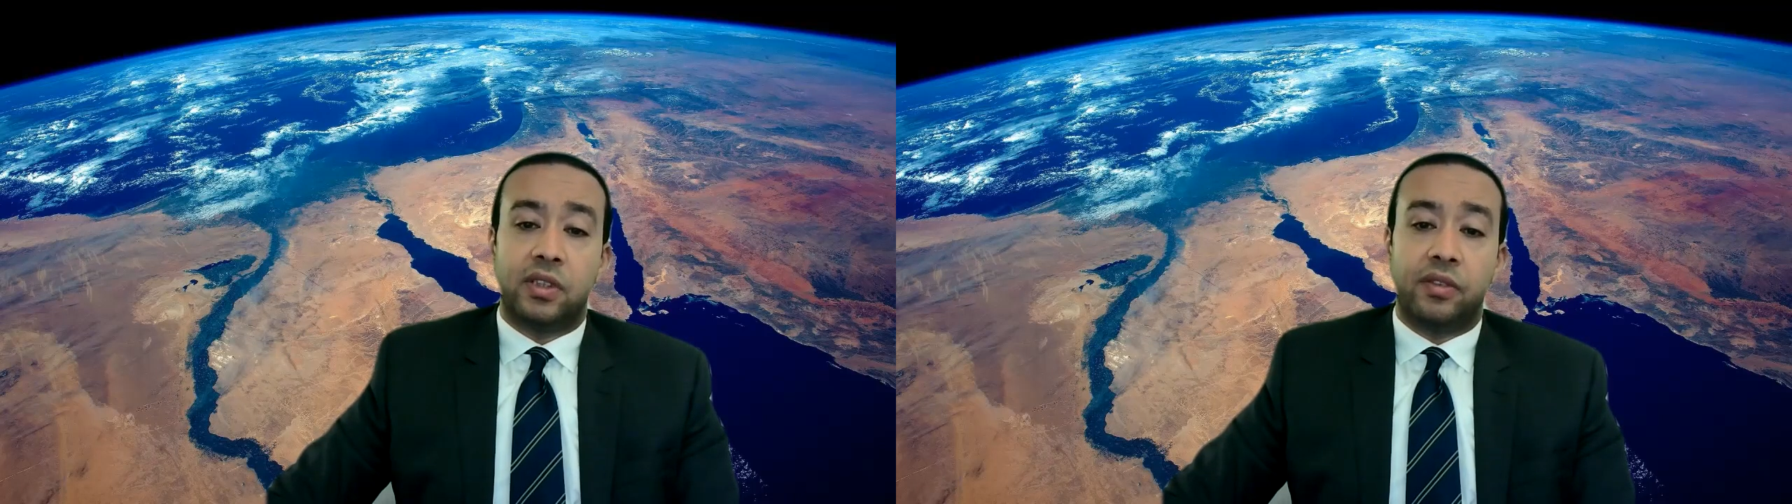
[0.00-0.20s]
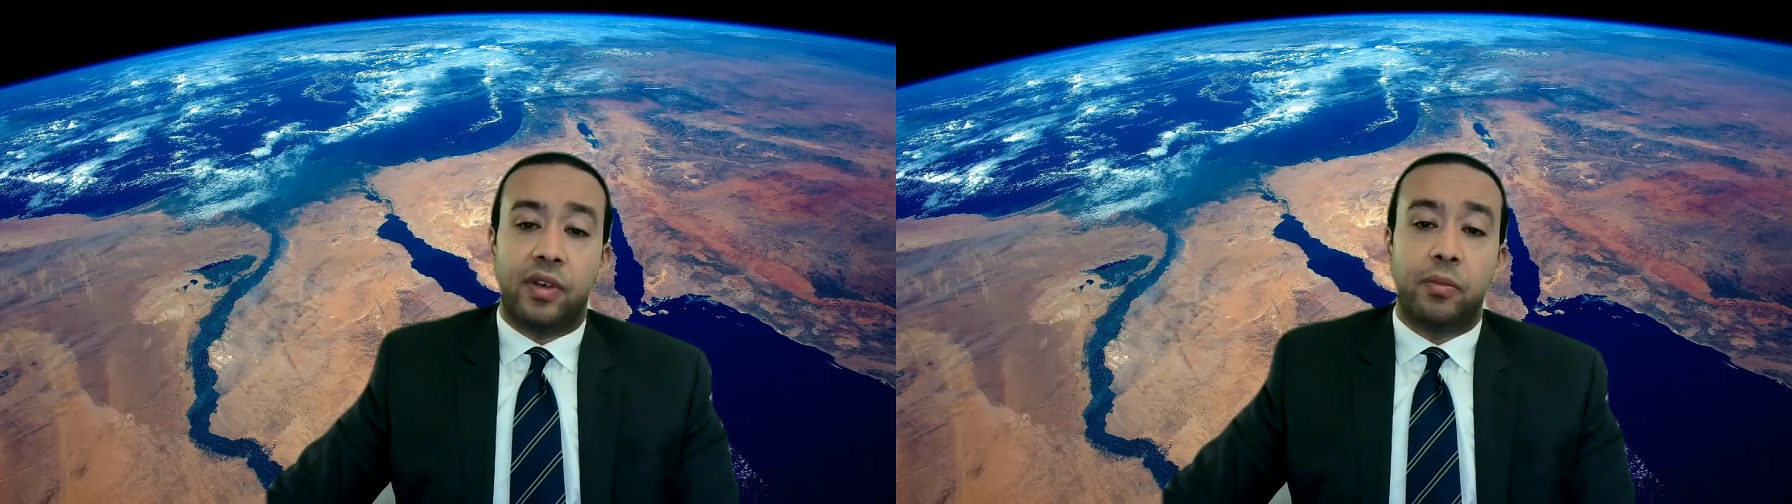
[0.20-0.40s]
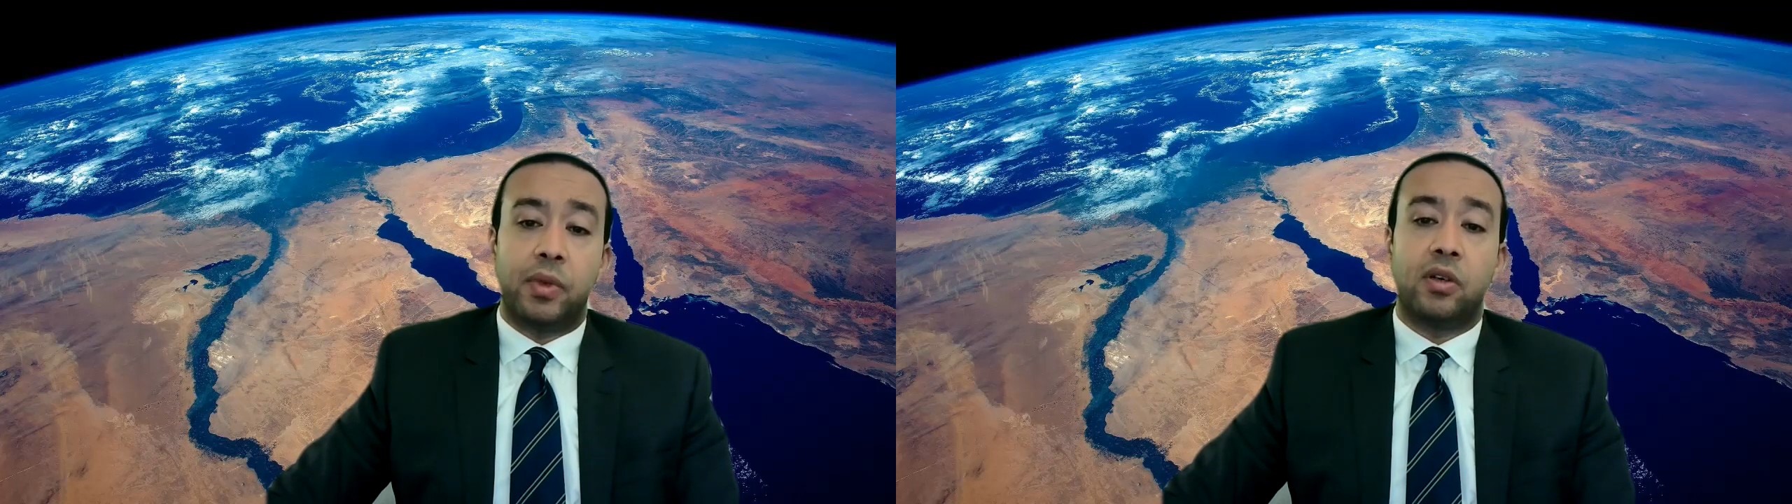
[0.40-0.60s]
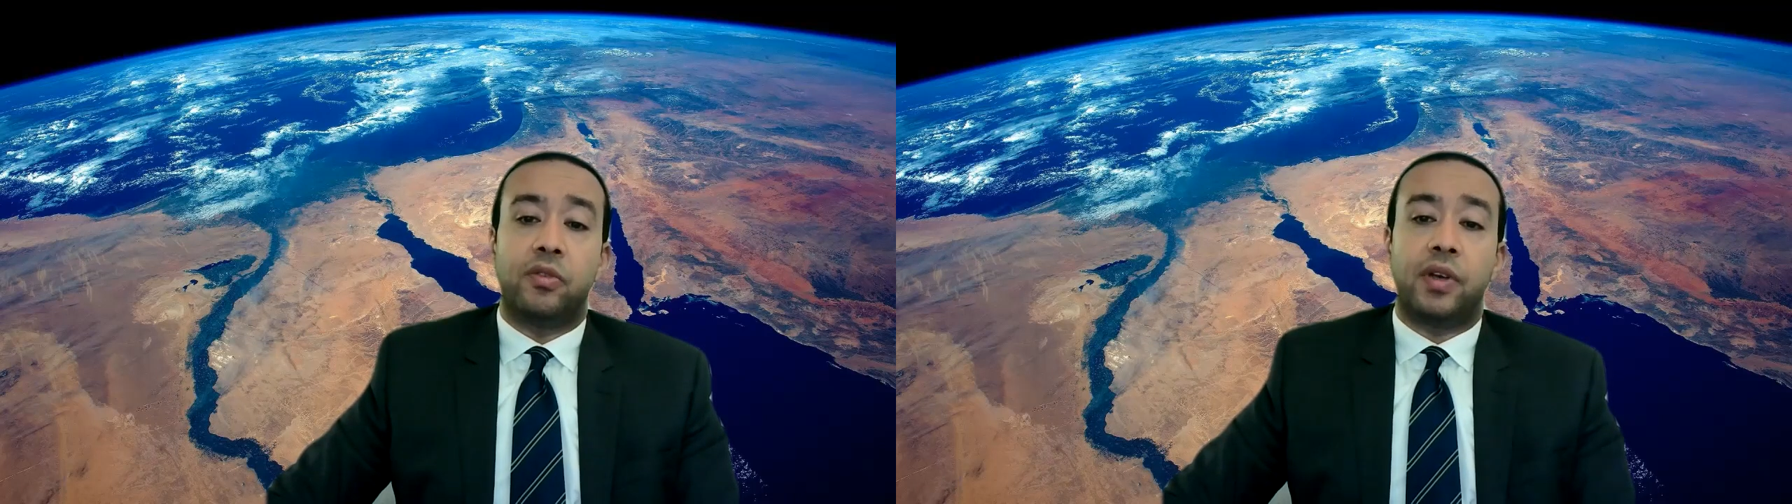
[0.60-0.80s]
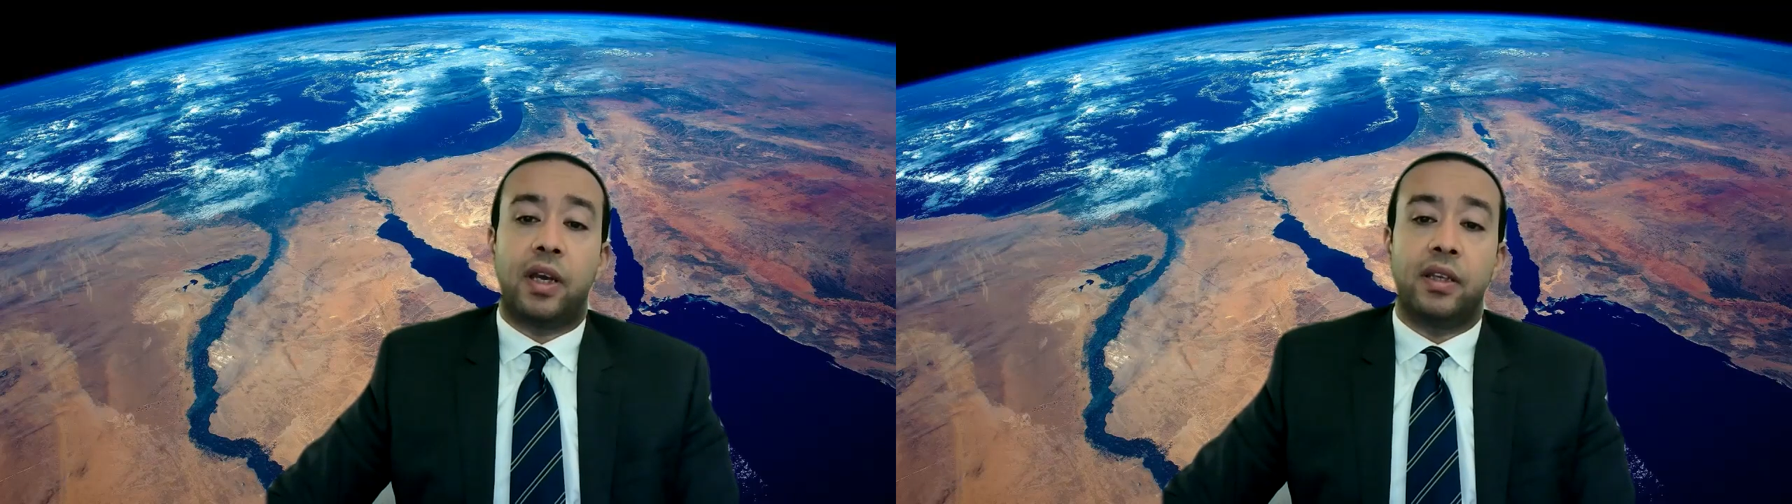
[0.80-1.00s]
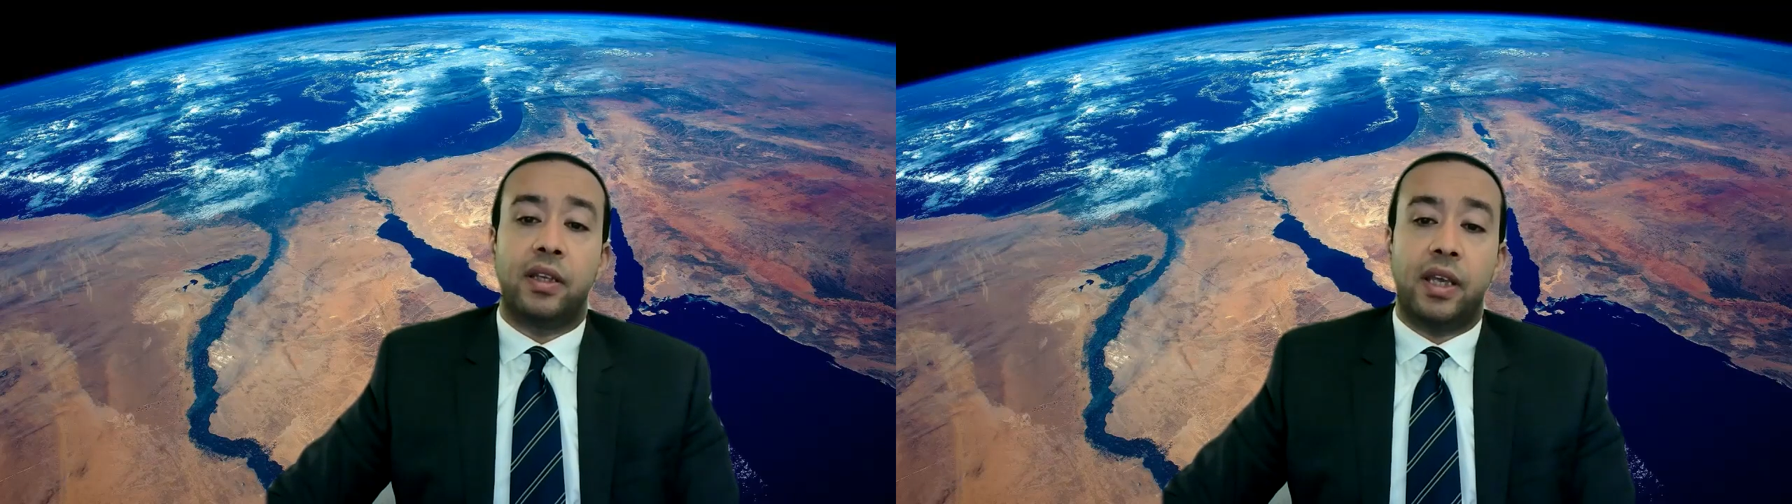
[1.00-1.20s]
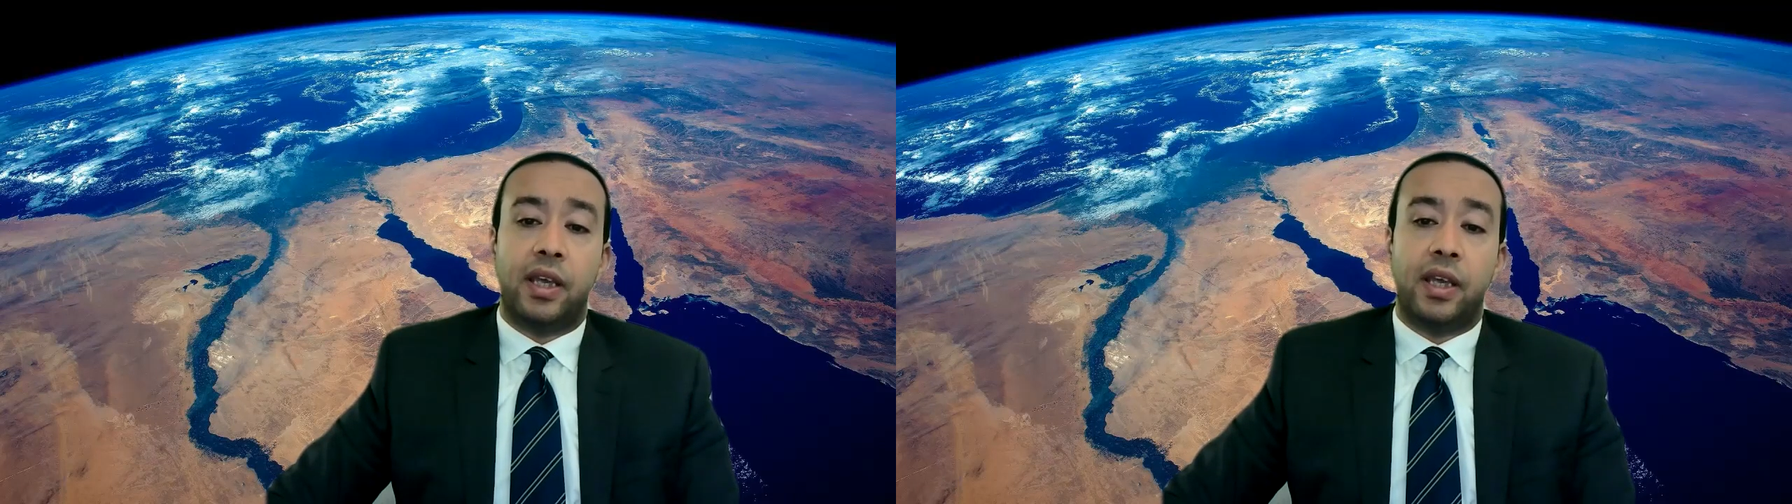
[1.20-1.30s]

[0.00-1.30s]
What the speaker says: the development of an